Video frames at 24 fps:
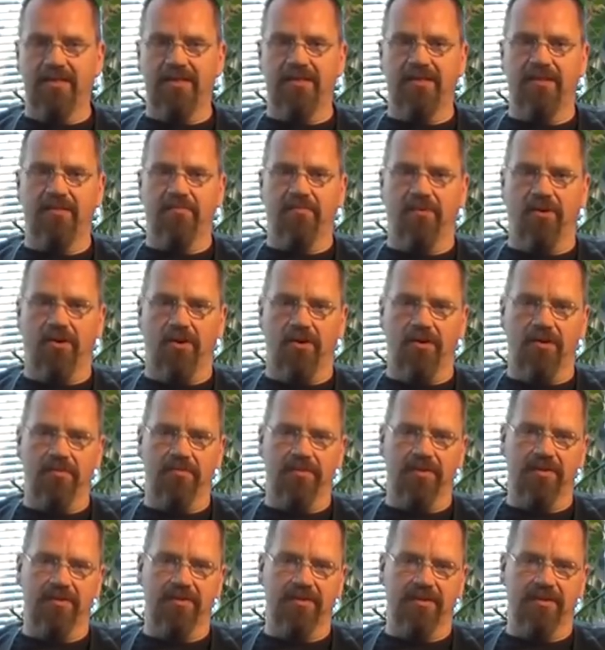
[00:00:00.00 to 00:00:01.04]
in the
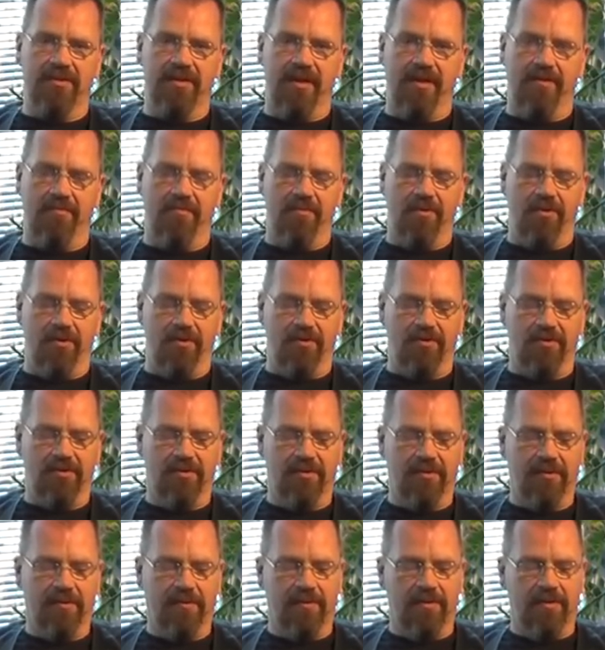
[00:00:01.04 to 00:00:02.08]
parliament in Denmark,
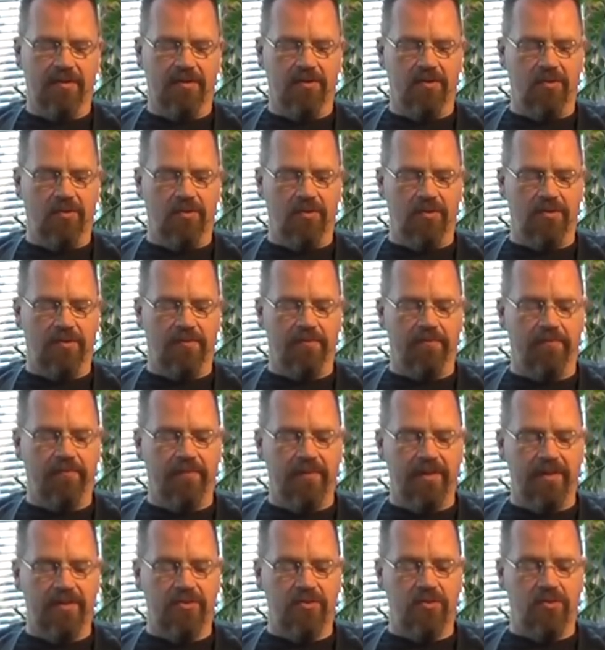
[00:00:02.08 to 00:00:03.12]

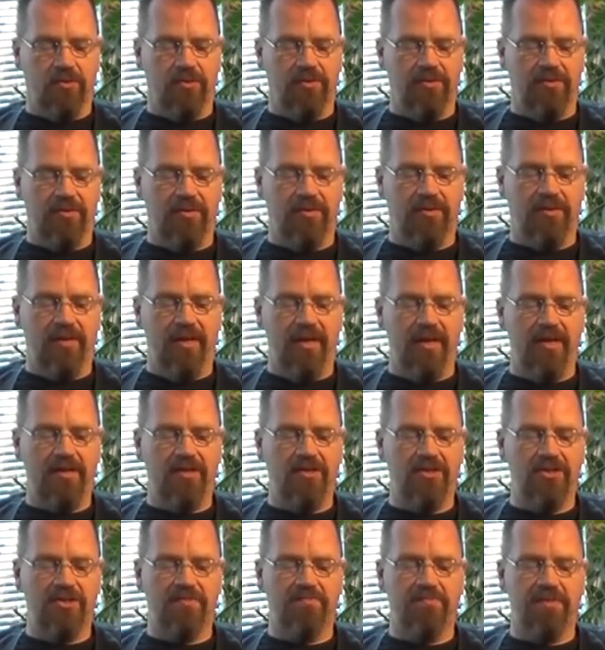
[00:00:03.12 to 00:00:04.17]
it's called the
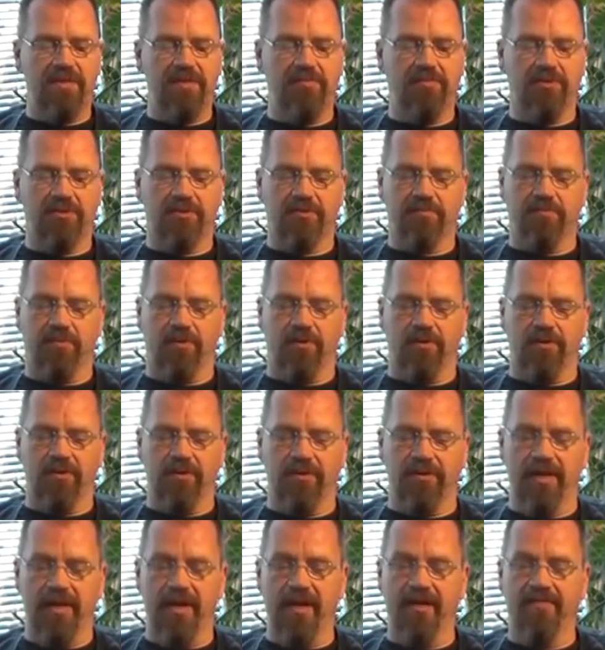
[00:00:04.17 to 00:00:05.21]
Danish People's Party.
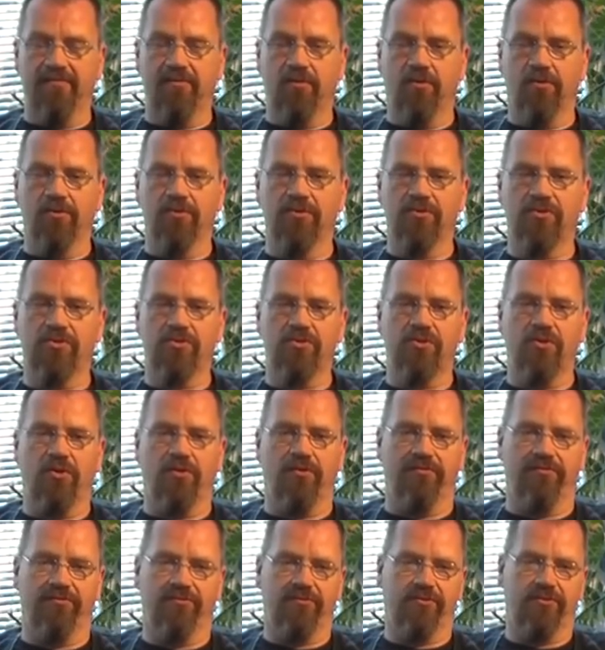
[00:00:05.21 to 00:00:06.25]
They have gone
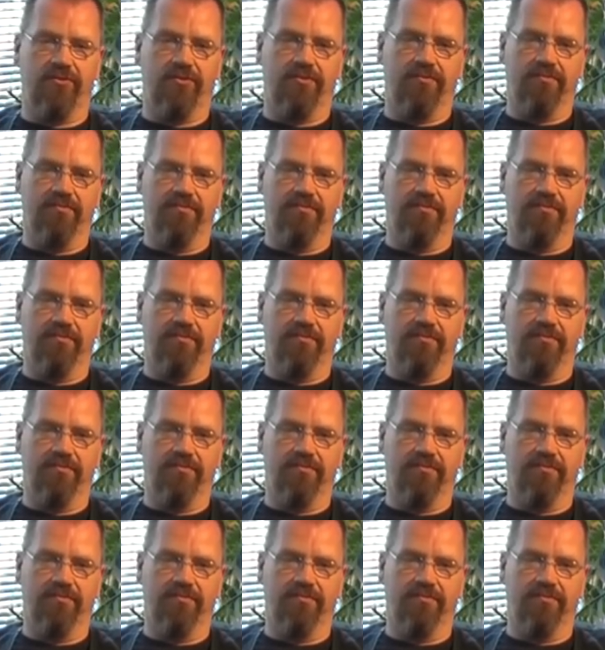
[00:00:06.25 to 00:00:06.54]
soft.